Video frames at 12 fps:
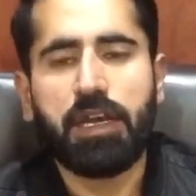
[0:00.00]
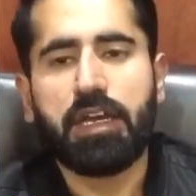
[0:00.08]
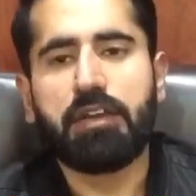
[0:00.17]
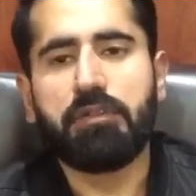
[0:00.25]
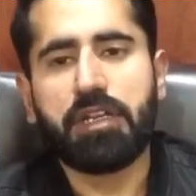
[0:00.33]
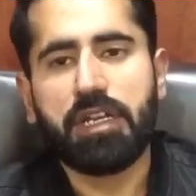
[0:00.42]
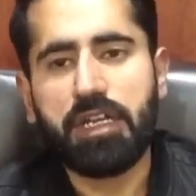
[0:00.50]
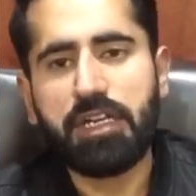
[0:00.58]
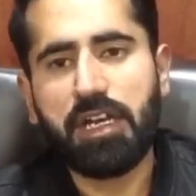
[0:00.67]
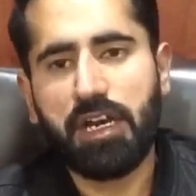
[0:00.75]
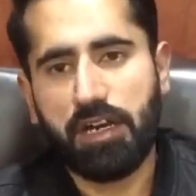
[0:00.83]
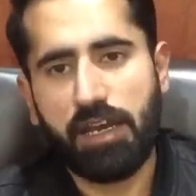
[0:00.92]
Even
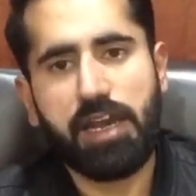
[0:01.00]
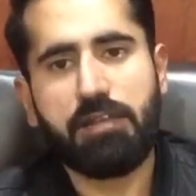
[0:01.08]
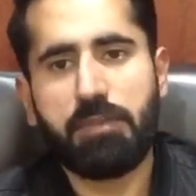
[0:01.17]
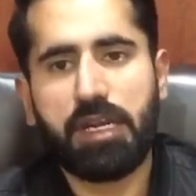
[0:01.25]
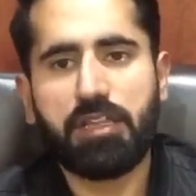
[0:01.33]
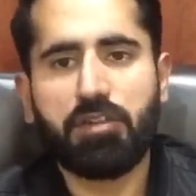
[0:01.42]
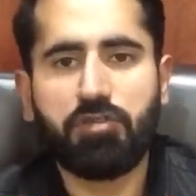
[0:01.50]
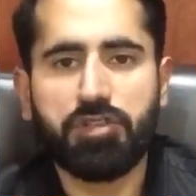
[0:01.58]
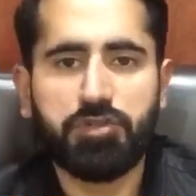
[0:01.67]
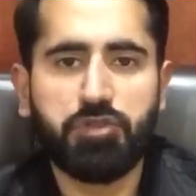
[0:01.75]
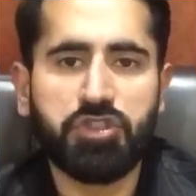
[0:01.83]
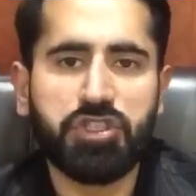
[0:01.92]
India had made the
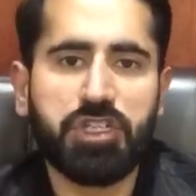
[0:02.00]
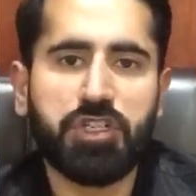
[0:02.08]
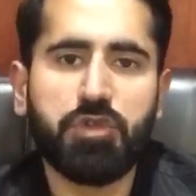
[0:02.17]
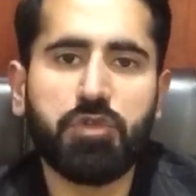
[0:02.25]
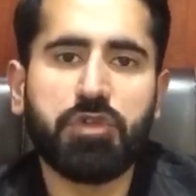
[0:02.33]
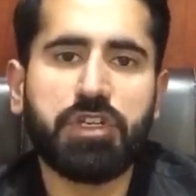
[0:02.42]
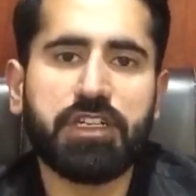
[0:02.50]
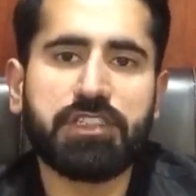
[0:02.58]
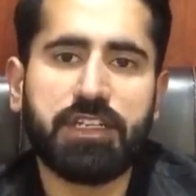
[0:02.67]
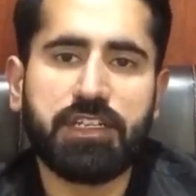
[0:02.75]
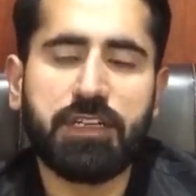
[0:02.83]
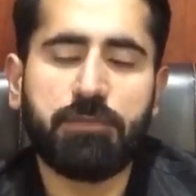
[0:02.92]
constitution in 2 years
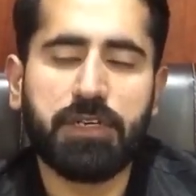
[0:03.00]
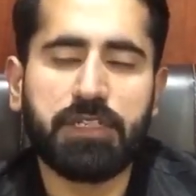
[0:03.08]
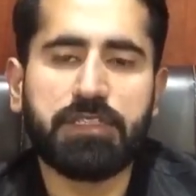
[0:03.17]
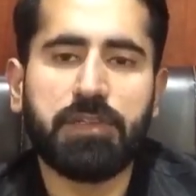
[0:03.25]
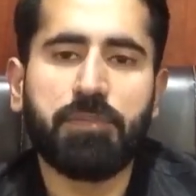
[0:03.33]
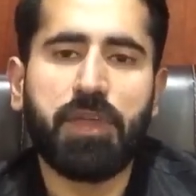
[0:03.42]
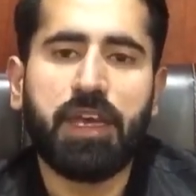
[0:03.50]
and 10 months.